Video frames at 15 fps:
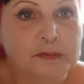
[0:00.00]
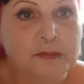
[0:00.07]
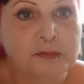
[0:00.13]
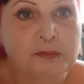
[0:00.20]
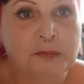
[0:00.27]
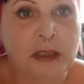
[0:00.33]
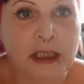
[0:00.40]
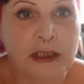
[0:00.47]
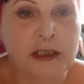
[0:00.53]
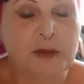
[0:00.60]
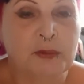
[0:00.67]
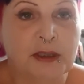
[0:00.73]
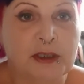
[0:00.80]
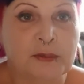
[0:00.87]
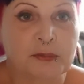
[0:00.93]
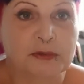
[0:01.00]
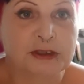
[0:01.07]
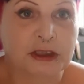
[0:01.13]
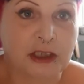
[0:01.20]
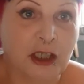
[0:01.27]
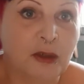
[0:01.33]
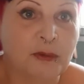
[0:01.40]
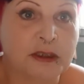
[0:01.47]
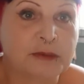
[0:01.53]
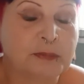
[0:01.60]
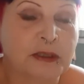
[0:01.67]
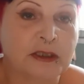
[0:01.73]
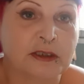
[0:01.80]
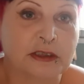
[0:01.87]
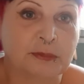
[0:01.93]
Mainly when I'm slow is
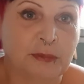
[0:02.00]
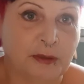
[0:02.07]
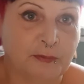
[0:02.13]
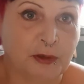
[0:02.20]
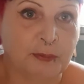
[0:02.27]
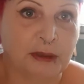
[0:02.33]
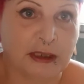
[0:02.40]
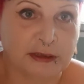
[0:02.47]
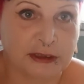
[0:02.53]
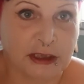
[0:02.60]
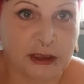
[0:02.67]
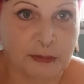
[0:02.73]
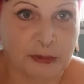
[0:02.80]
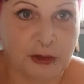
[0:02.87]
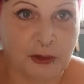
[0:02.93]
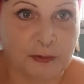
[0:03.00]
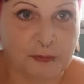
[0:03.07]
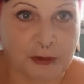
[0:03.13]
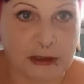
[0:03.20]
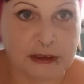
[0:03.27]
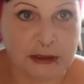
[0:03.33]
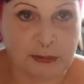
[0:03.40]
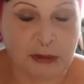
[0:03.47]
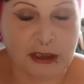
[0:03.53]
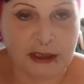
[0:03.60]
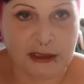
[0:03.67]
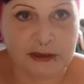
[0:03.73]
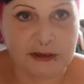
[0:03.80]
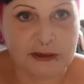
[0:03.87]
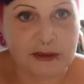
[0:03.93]
because I'm having a bad day with the arthritis in my
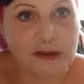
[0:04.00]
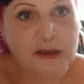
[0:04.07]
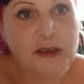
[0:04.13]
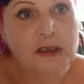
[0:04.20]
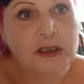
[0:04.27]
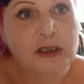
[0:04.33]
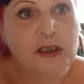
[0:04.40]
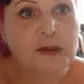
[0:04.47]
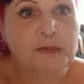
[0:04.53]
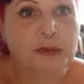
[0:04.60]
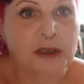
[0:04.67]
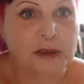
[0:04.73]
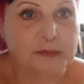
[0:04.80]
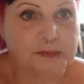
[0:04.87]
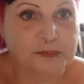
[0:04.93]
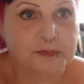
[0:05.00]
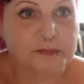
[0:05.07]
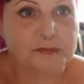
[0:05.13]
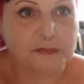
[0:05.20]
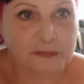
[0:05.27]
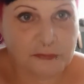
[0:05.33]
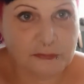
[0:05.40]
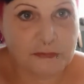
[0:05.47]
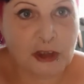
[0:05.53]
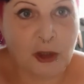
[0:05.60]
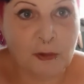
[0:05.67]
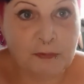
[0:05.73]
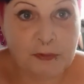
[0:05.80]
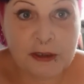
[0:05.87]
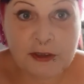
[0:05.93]
hands. But
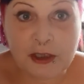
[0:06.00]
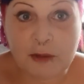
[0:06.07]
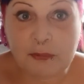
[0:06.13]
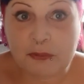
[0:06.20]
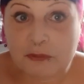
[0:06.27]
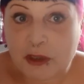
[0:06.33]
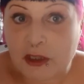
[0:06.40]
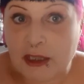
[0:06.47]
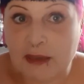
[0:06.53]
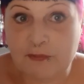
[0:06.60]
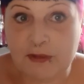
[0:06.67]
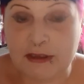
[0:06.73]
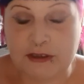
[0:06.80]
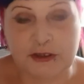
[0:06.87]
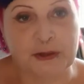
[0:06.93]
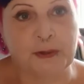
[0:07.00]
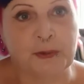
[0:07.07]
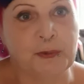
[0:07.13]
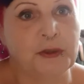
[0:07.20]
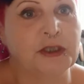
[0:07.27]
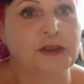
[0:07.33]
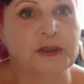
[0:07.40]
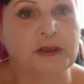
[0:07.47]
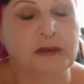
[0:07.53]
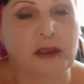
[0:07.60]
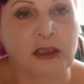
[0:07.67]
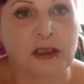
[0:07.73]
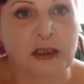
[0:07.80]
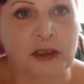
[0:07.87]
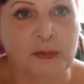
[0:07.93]
hopefully I'll have that soon, and
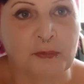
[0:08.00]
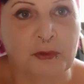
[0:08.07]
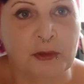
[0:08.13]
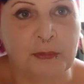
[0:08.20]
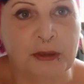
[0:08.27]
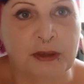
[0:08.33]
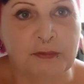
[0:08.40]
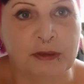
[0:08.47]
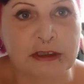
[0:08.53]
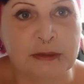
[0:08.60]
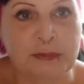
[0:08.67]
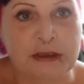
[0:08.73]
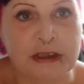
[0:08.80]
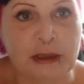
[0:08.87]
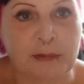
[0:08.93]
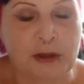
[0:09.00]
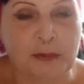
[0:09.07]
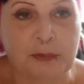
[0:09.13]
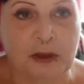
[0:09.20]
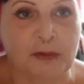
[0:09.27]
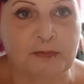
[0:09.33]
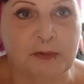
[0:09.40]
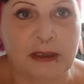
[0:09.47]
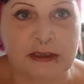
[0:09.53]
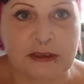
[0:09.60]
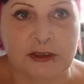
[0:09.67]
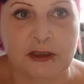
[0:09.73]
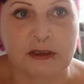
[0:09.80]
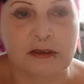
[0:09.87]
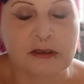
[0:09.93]
there'll be recipes coming up a lot
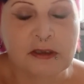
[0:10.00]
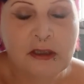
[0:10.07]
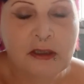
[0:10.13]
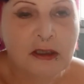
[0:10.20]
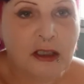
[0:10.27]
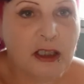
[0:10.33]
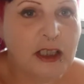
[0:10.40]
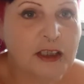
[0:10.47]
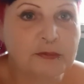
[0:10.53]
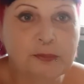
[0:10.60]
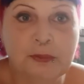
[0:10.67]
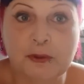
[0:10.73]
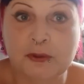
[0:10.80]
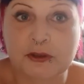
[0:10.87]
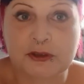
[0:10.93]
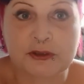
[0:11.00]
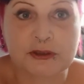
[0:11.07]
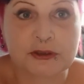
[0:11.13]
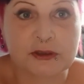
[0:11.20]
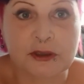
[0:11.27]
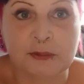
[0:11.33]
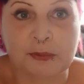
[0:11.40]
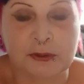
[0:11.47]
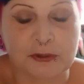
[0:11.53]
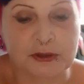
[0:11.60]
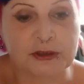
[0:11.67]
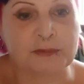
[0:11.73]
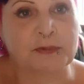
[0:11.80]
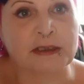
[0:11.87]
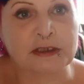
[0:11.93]
faster. I have books and
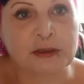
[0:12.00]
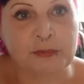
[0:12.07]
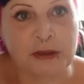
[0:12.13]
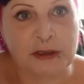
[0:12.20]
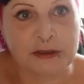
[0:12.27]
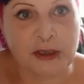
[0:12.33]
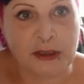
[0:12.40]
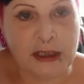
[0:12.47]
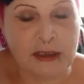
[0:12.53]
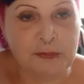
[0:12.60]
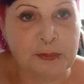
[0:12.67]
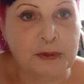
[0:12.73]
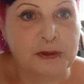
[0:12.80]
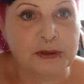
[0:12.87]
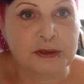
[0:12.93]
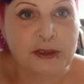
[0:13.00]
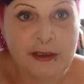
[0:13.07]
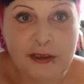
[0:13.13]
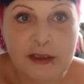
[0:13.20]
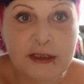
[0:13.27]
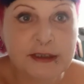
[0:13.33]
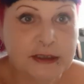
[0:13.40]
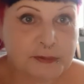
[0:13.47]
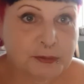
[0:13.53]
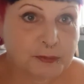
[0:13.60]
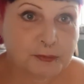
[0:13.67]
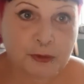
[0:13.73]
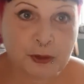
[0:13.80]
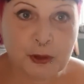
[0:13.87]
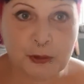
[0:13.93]
books of recipes. I have books in
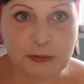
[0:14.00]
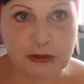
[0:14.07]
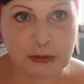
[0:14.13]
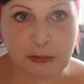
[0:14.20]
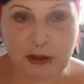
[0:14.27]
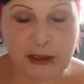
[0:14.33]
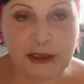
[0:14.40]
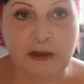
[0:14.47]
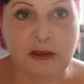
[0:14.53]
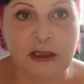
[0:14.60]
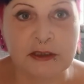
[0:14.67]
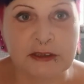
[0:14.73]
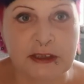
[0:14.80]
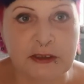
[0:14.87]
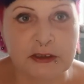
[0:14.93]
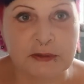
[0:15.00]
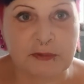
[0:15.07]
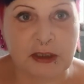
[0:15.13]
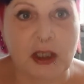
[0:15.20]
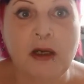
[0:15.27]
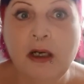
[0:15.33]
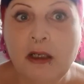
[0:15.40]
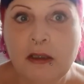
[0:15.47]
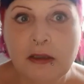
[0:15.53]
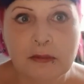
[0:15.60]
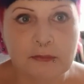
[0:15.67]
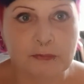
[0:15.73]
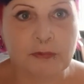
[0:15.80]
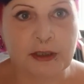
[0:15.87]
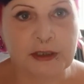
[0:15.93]
different rooms where I get ideas and think, oh,
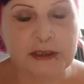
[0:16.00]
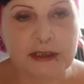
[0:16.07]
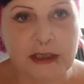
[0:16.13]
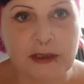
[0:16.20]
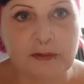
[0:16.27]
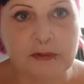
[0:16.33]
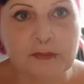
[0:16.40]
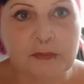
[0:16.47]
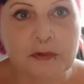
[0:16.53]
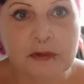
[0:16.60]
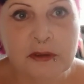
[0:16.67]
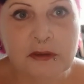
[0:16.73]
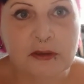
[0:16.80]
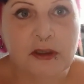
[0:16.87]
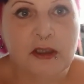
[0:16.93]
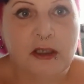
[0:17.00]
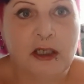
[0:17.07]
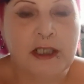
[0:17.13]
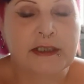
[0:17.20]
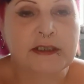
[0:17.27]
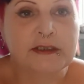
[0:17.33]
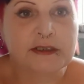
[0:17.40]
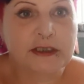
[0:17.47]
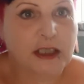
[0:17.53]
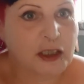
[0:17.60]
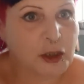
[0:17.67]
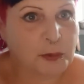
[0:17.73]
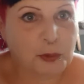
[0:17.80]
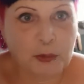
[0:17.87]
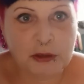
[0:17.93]
write it down. I get
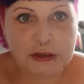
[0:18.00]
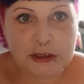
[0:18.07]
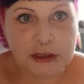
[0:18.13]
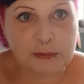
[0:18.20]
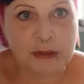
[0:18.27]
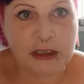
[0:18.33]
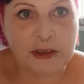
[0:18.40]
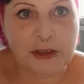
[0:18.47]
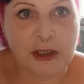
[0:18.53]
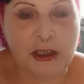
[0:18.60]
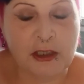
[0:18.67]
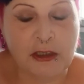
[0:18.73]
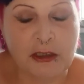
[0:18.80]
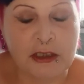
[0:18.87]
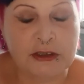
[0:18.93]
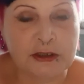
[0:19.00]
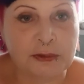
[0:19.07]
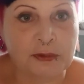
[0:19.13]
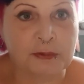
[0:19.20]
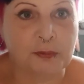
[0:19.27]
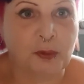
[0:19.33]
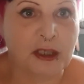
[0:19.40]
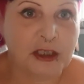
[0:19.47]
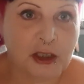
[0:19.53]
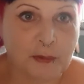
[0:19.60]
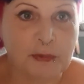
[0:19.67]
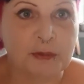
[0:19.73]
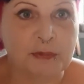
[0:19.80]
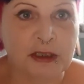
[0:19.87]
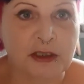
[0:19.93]
terrible ones in the middle of the night. I sort of wake up
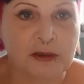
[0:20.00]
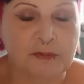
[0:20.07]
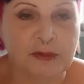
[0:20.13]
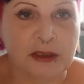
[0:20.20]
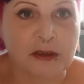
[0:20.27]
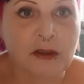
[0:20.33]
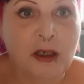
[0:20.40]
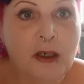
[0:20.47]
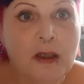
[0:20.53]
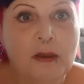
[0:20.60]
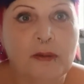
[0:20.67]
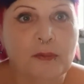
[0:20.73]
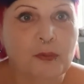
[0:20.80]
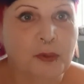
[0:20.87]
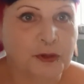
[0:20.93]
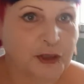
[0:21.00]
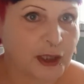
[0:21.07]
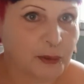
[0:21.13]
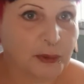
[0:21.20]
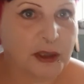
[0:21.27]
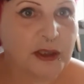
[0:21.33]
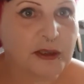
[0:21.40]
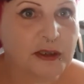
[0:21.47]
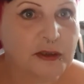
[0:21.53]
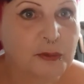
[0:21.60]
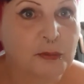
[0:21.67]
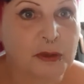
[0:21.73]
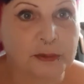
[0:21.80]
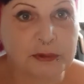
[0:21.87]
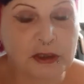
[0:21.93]
in the middle of the night and think, oh, would that work?
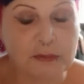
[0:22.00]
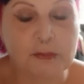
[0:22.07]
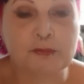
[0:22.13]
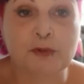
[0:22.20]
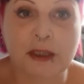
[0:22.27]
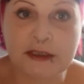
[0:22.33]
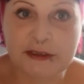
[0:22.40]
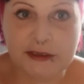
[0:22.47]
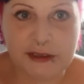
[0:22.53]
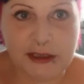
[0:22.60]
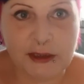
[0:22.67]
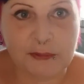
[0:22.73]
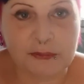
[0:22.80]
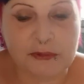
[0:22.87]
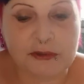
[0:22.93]
Write it down.